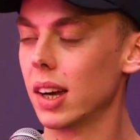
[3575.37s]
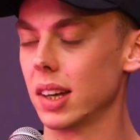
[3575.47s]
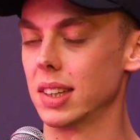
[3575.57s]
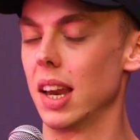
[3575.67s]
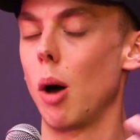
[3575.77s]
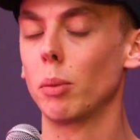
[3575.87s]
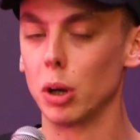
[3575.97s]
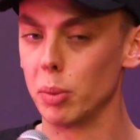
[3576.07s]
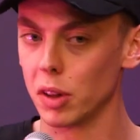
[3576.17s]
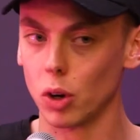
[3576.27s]
Because then I'm
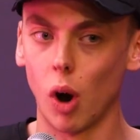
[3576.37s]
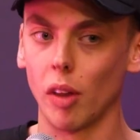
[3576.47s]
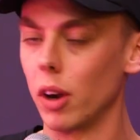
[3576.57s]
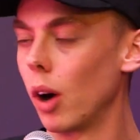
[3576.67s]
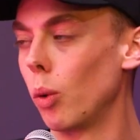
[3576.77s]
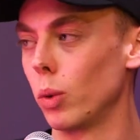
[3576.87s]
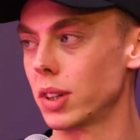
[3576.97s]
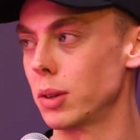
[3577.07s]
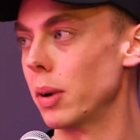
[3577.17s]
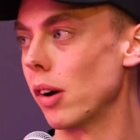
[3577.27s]
going to be the guy that no one
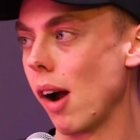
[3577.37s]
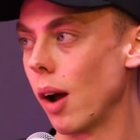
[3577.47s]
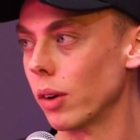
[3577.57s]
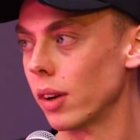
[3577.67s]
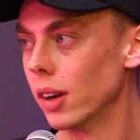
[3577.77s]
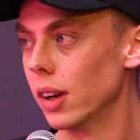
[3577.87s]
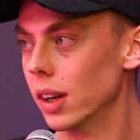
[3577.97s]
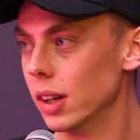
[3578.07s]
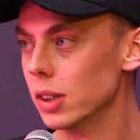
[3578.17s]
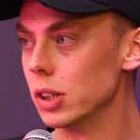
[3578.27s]
wants to be around.
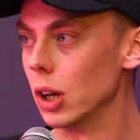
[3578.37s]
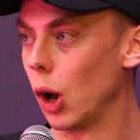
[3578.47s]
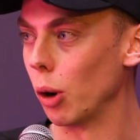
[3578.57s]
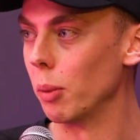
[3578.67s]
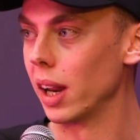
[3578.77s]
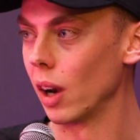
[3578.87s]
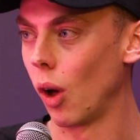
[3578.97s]
Do you know what I mean?